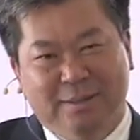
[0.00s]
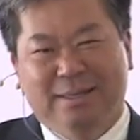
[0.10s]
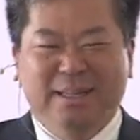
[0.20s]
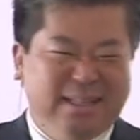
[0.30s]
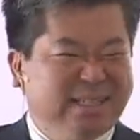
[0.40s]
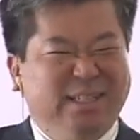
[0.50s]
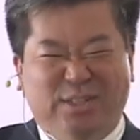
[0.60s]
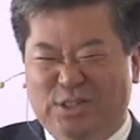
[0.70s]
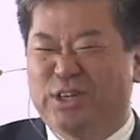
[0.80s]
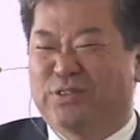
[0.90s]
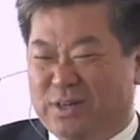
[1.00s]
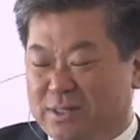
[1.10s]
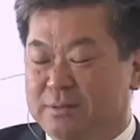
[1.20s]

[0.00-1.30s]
he looks a little different.